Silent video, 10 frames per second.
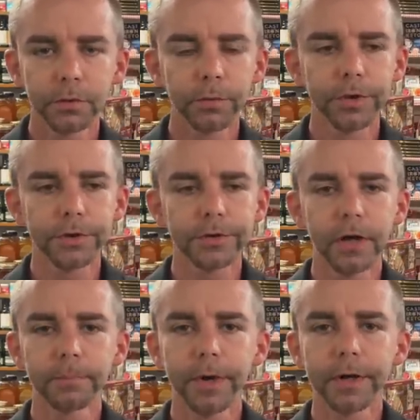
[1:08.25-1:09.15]
We just
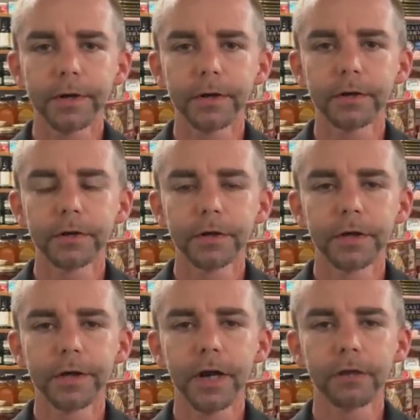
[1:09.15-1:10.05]
celebrated a,
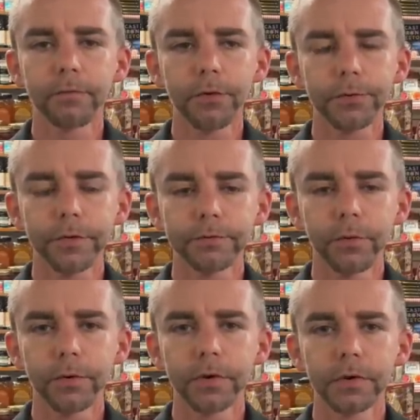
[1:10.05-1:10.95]
an anniversary
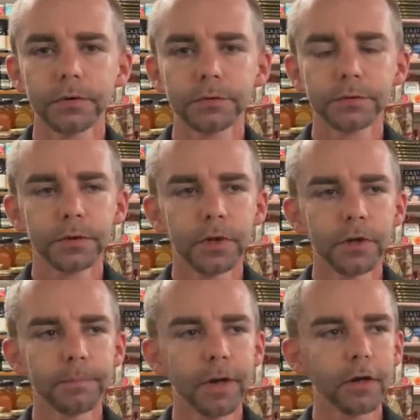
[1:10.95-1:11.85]
for it.
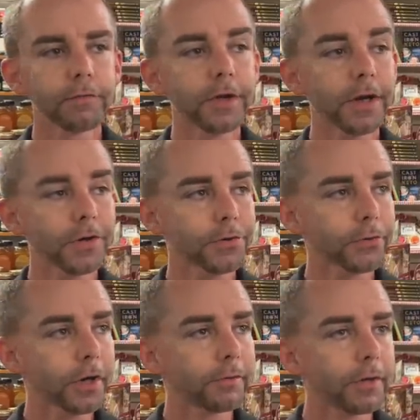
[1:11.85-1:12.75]
Um, I love the
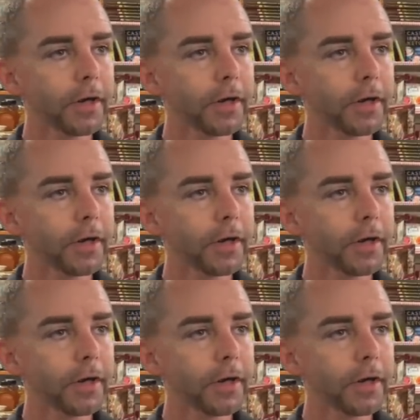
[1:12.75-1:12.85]
history of it.